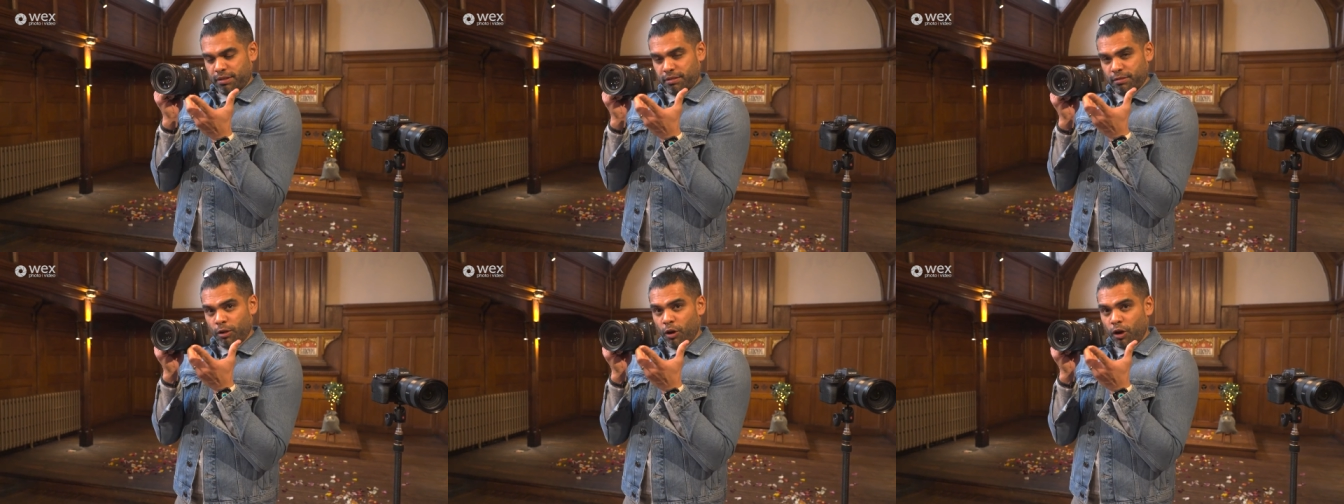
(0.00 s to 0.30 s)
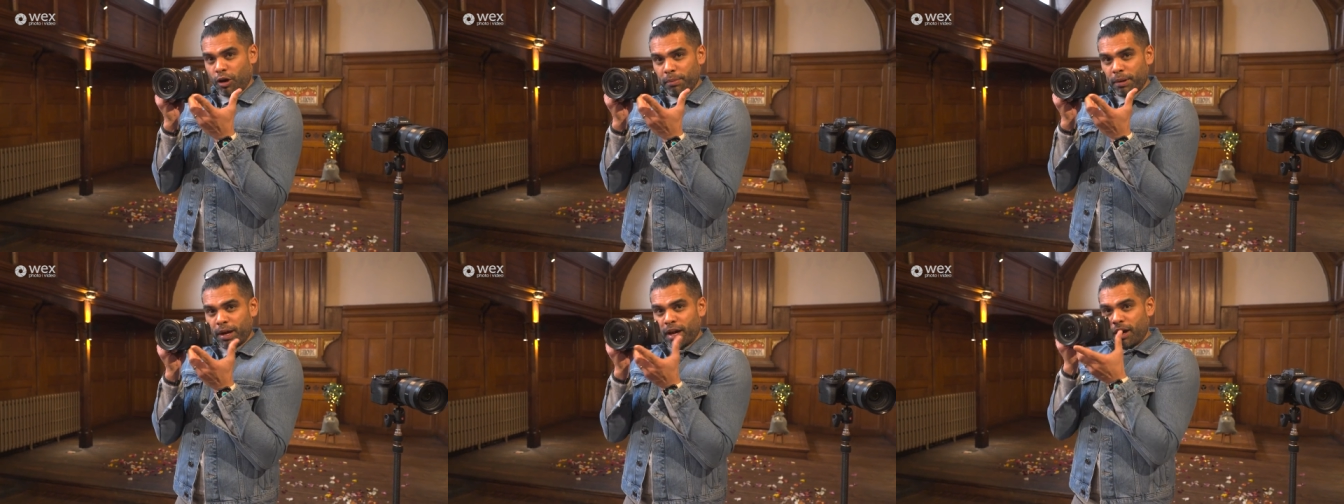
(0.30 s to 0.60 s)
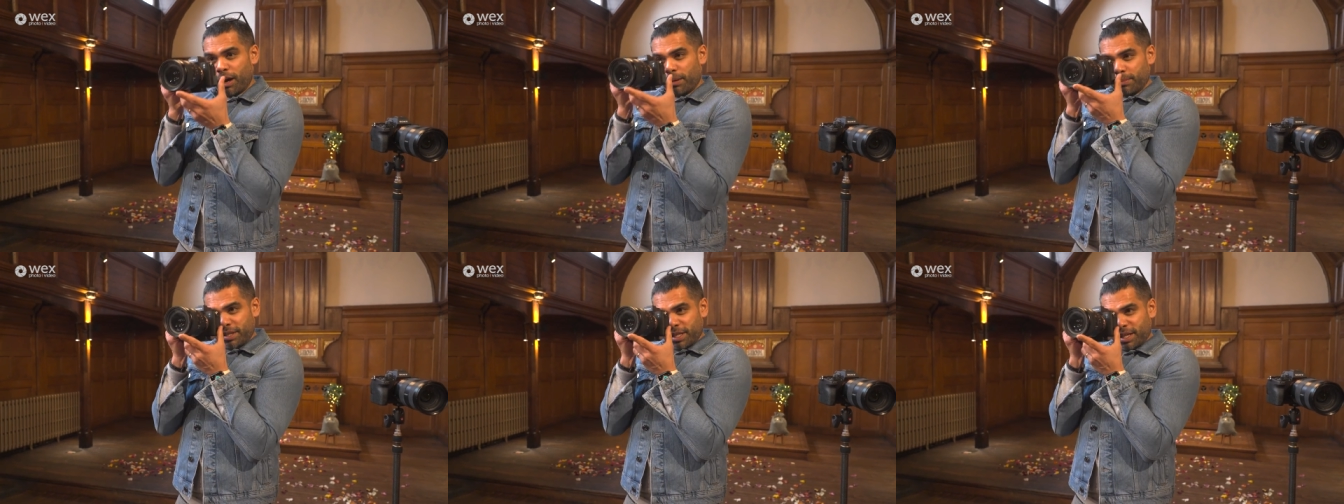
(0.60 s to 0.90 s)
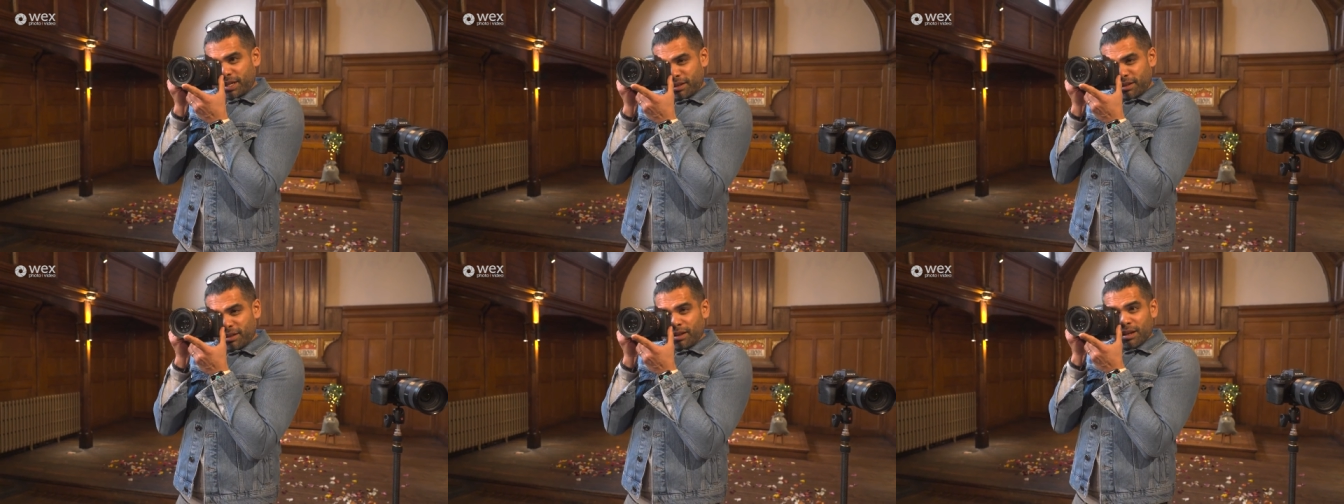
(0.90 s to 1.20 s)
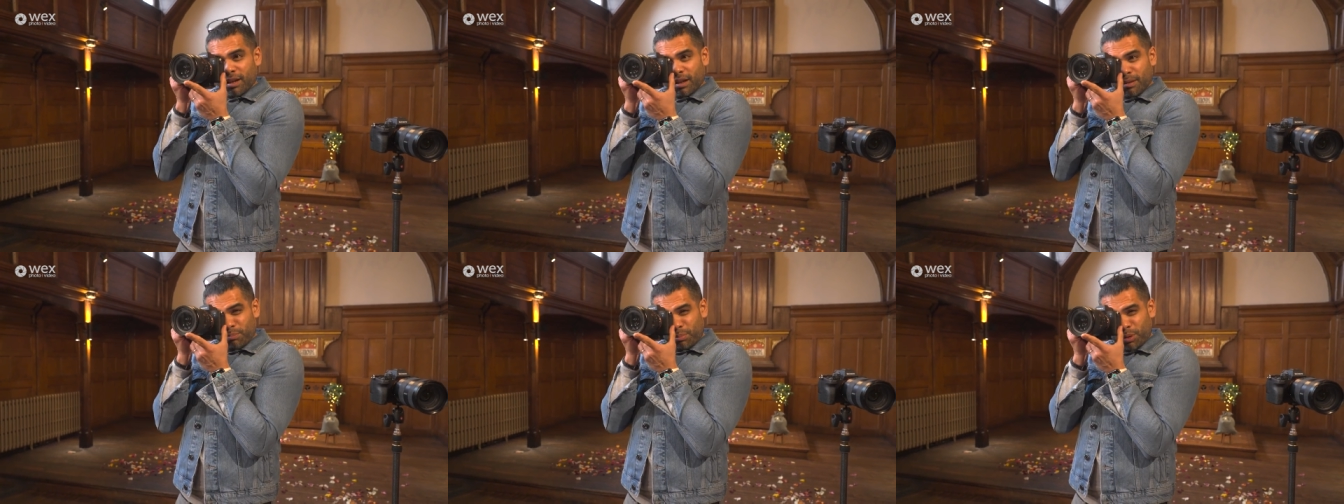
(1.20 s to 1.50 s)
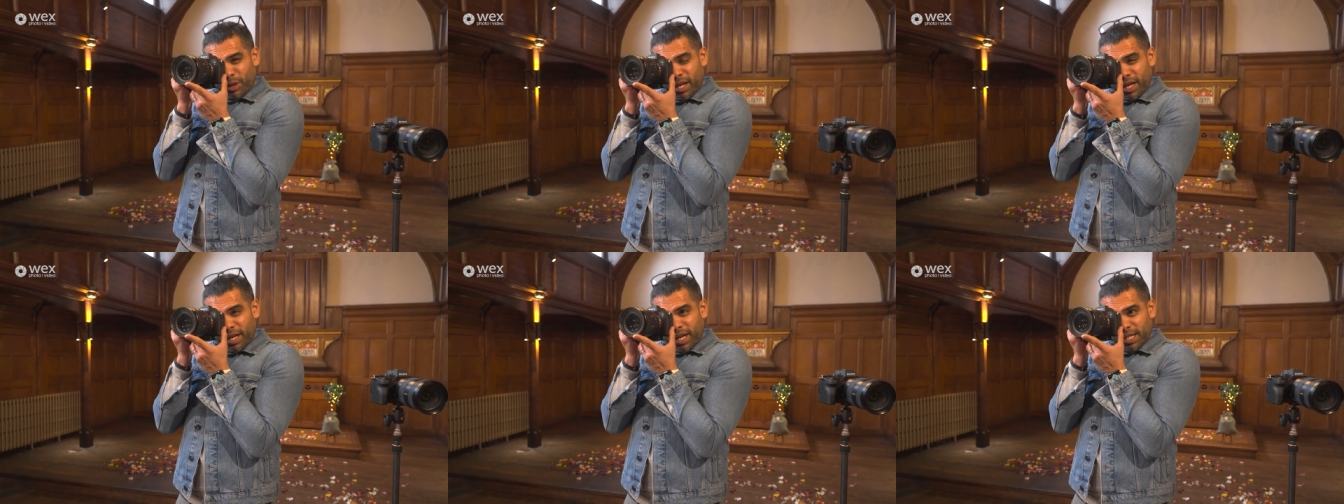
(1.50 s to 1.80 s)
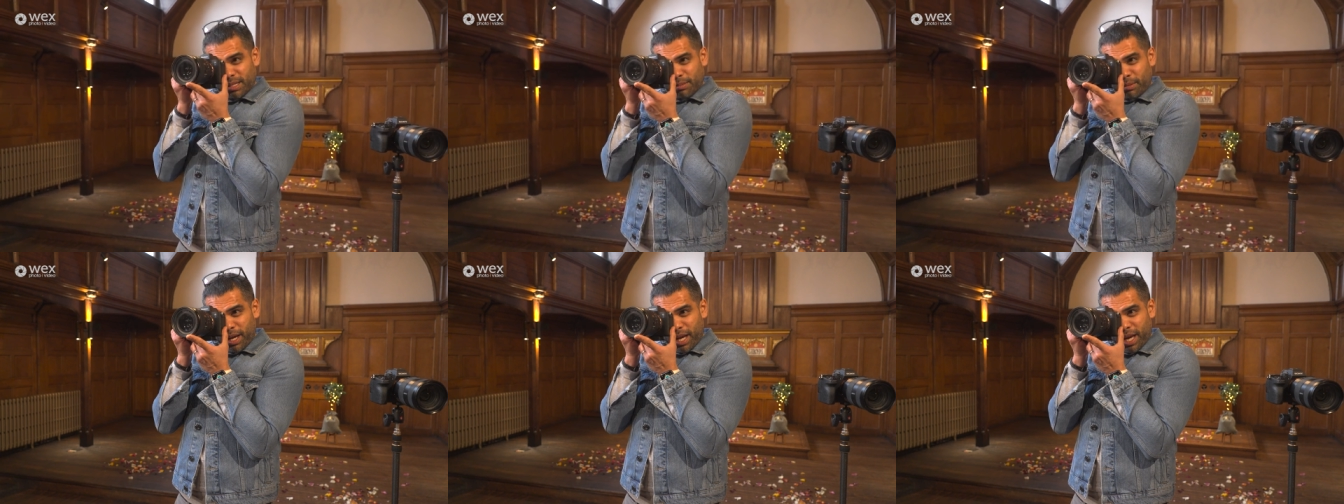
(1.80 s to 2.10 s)
lock my arms in, put it
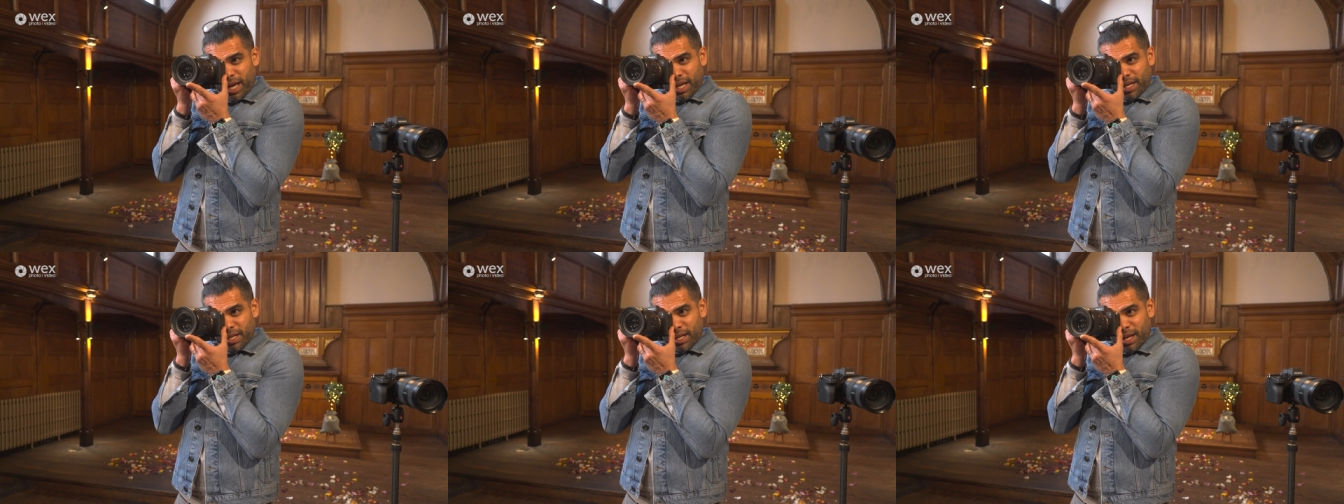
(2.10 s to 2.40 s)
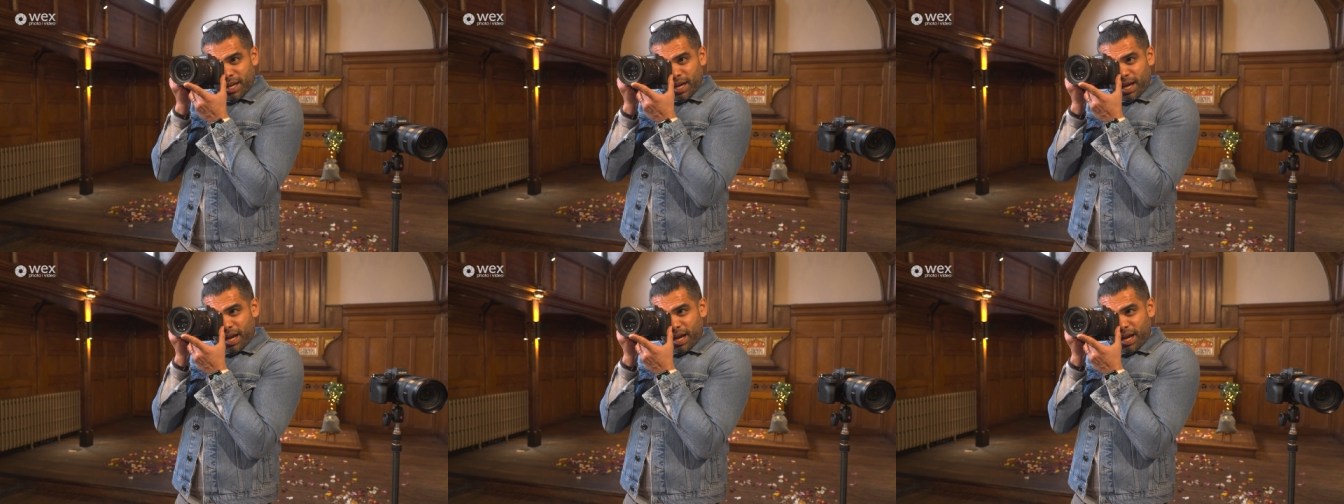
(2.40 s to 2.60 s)
against my head,